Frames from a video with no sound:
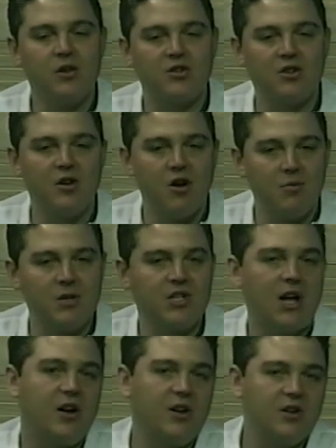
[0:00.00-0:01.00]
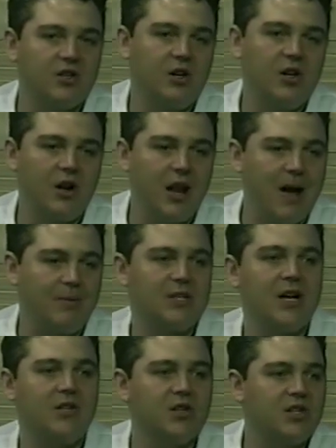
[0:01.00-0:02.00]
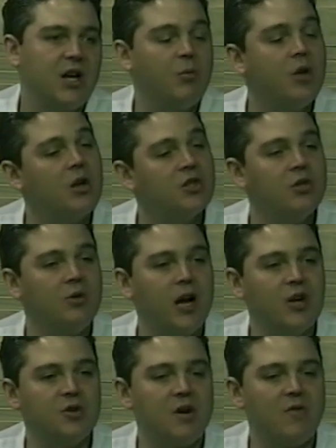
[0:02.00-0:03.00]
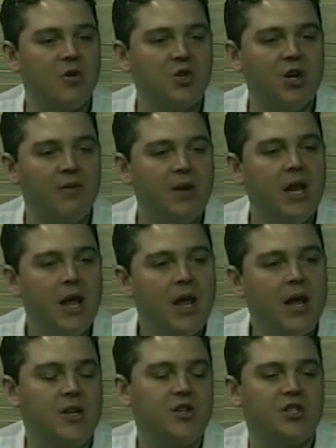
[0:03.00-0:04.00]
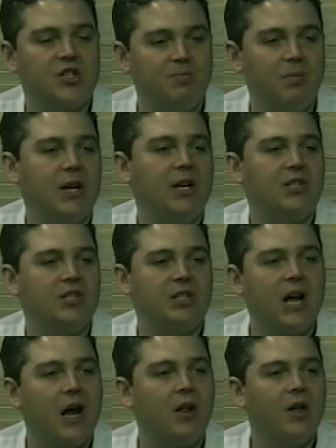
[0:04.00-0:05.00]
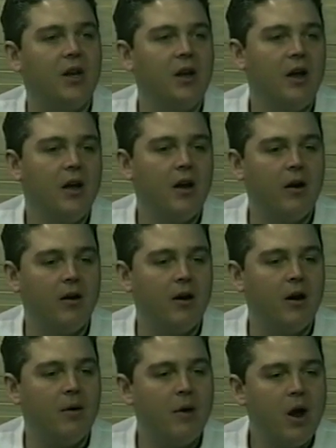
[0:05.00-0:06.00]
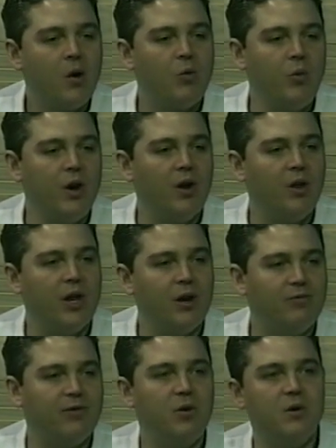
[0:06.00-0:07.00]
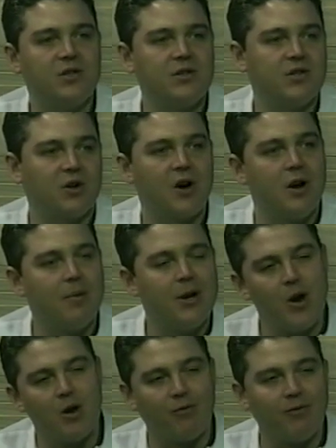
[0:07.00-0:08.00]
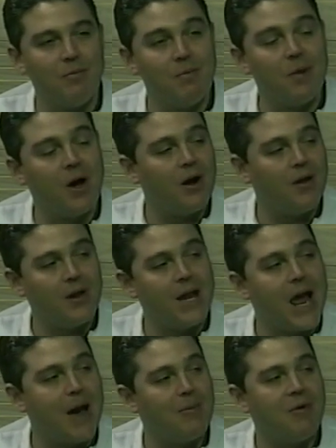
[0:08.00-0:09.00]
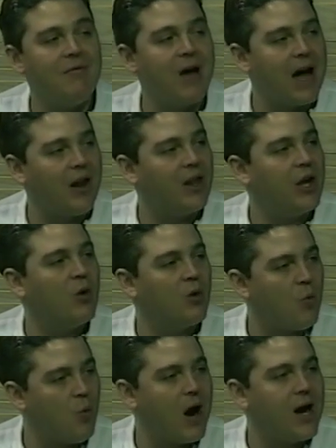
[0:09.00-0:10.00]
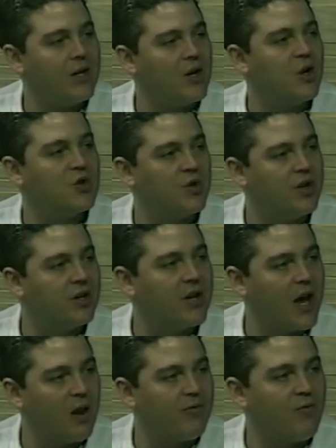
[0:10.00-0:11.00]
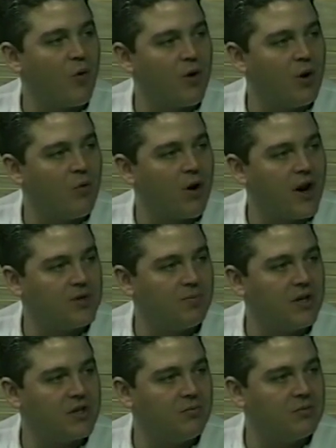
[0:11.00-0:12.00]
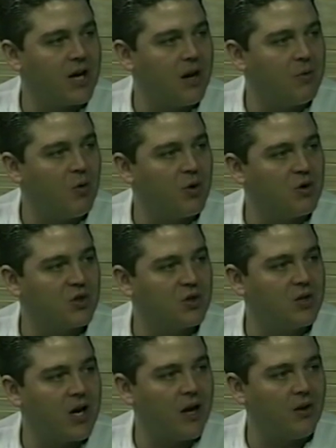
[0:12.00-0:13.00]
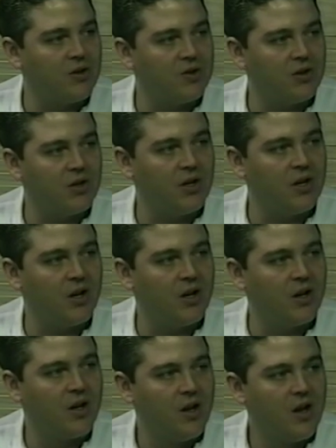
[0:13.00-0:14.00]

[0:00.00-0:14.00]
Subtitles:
the Sonoma salad is a little appetizer salad. We also do an entree version of it. It's a spinach salad. Real influences are coming here from the Napa Valley or the wine country in California, where I spent some time going to college in the